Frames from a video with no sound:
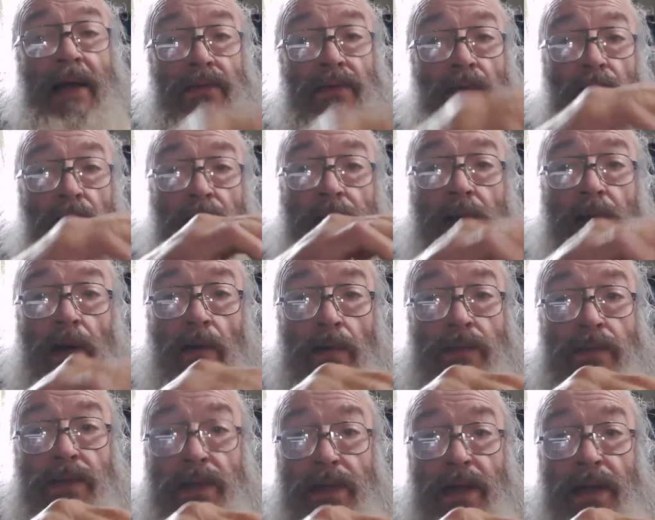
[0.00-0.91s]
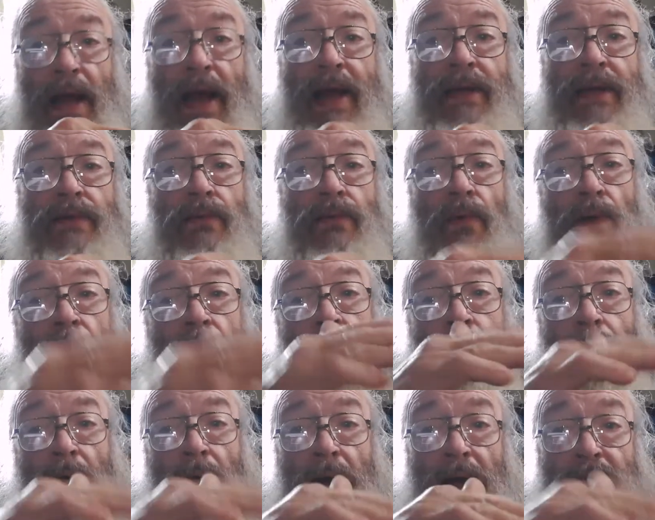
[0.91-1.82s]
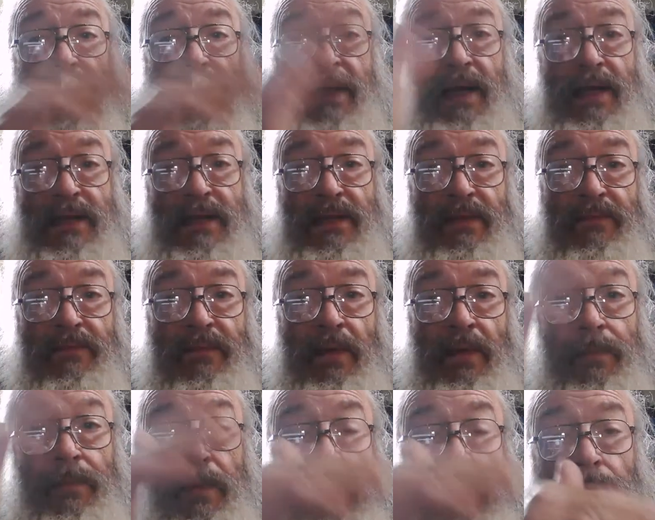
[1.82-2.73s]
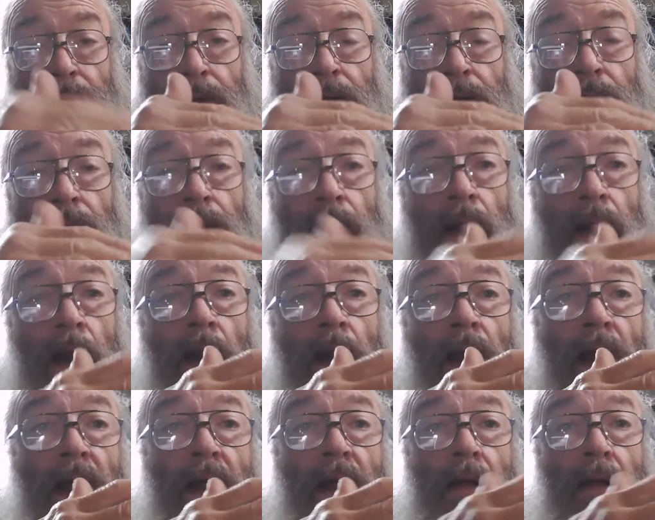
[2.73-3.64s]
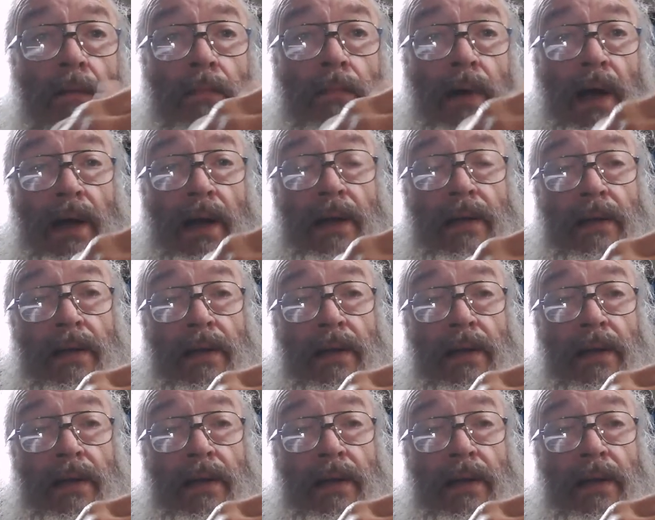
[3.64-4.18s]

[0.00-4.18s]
over here, which is a nice wooden box that has a flip up lid on it. But